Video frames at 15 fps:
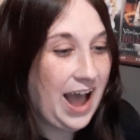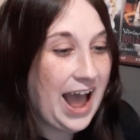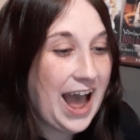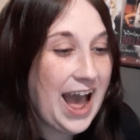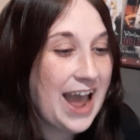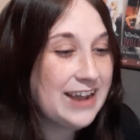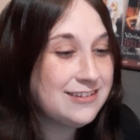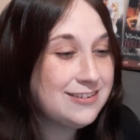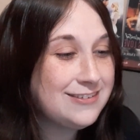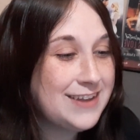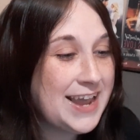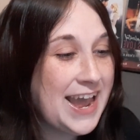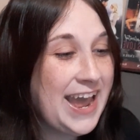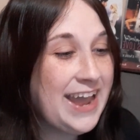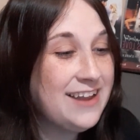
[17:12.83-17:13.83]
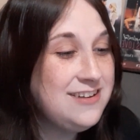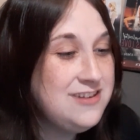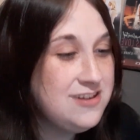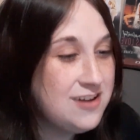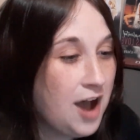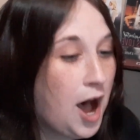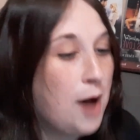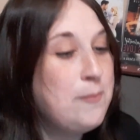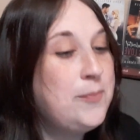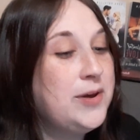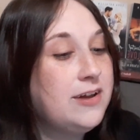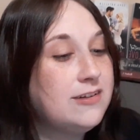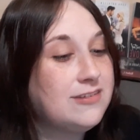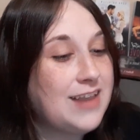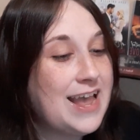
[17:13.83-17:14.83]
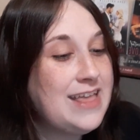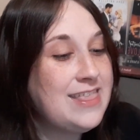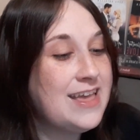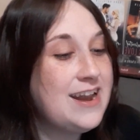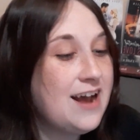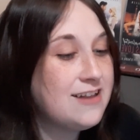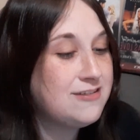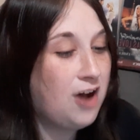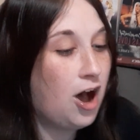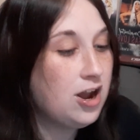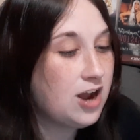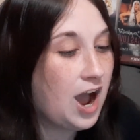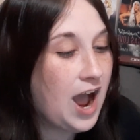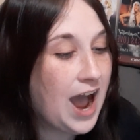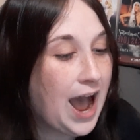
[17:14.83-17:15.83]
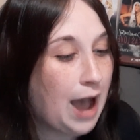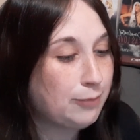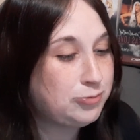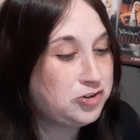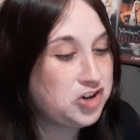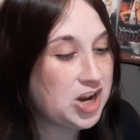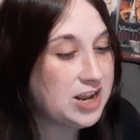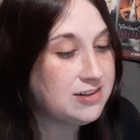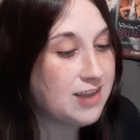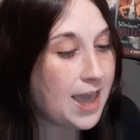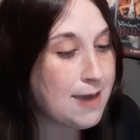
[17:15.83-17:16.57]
I see numbers and then a ton of options